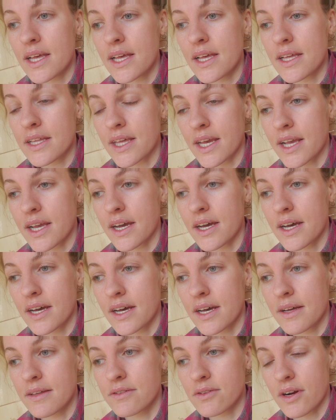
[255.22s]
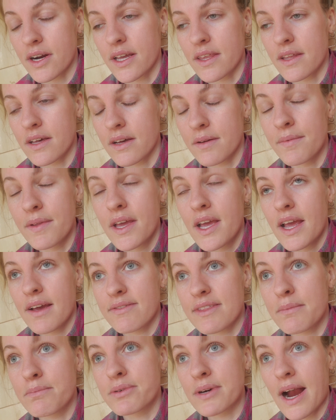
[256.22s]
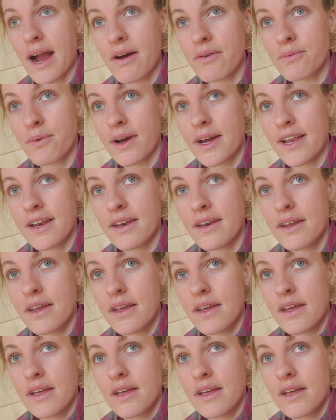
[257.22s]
like if the brown one